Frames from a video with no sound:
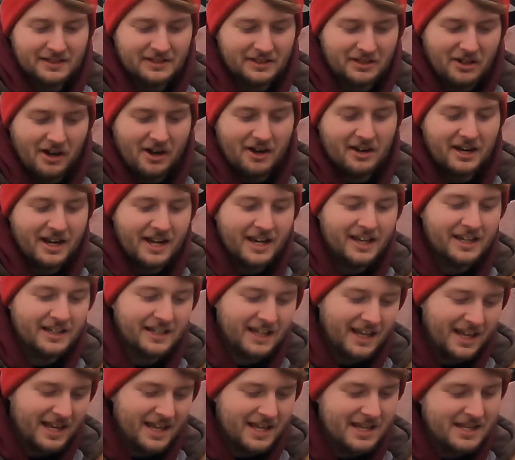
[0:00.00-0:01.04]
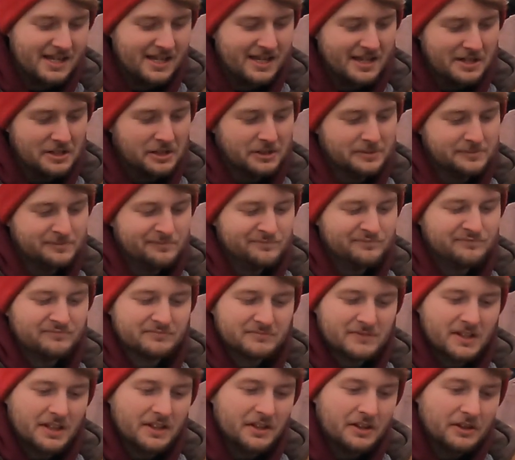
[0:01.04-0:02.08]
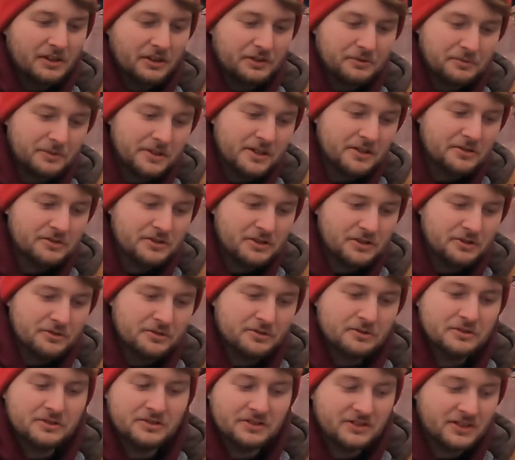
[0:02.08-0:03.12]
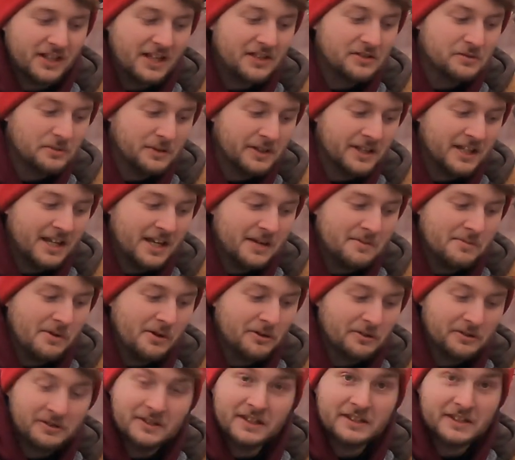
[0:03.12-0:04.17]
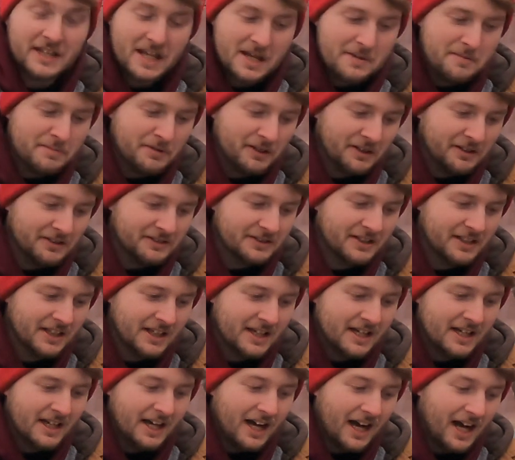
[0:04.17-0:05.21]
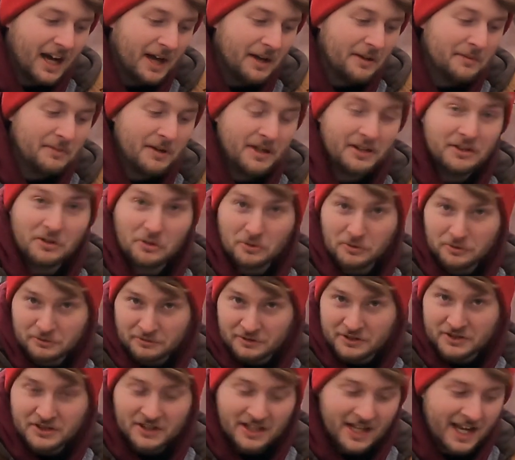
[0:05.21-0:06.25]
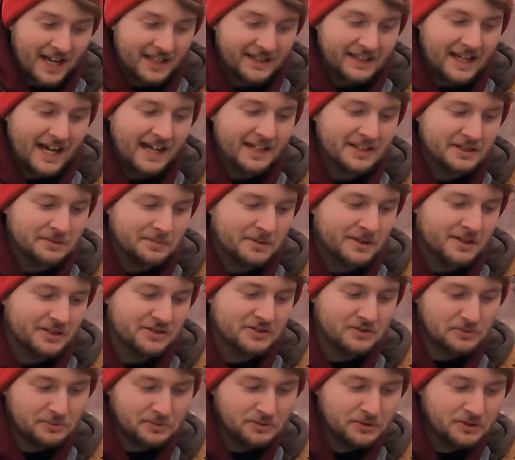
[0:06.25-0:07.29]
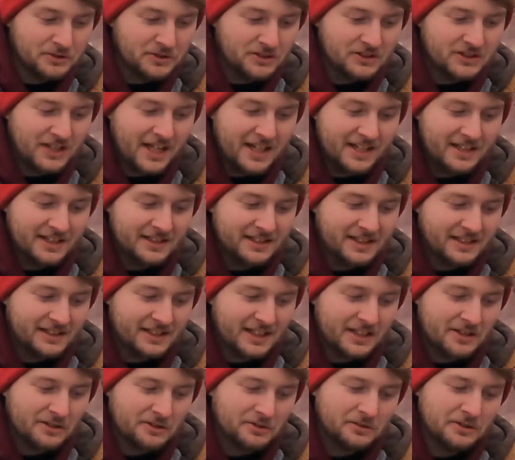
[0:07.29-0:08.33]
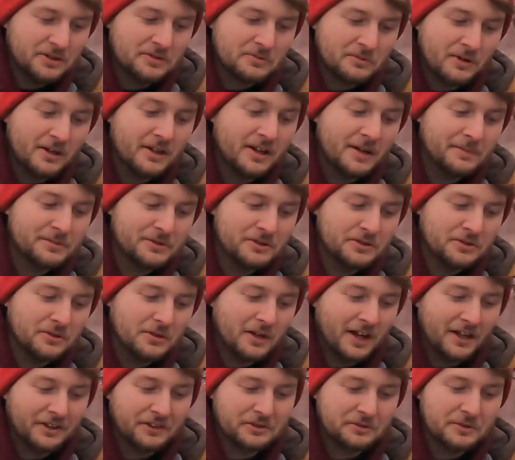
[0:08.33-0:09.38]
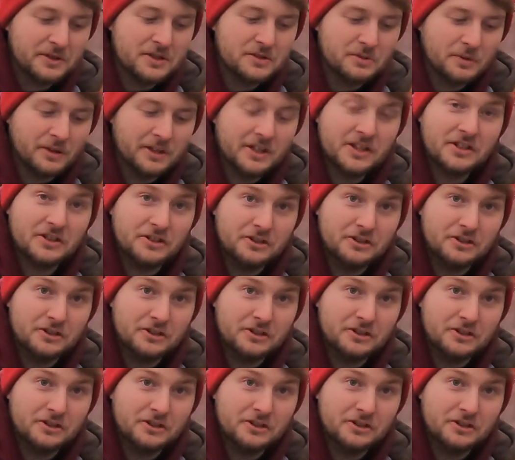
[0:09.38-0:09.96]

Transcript: The car had a 302 Z28 motor that they built. Uh, and the only reason it had that is because the rule stated that they could only run up to a 320